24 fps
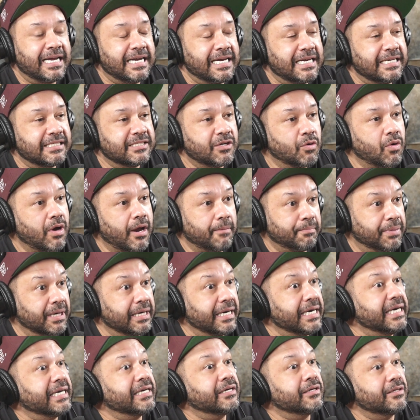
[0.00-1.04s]
he's
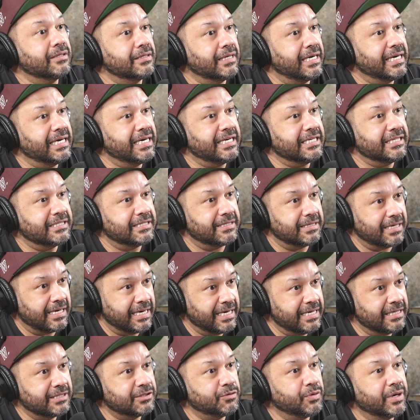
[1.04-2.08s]
quite political, and
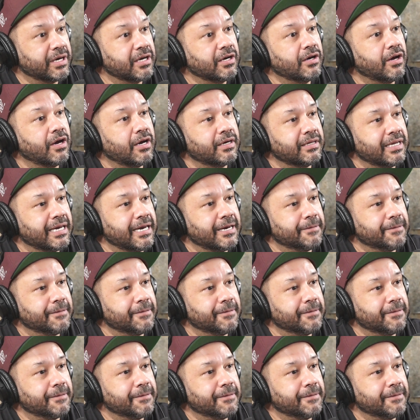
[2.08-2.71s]
he's doing a lot.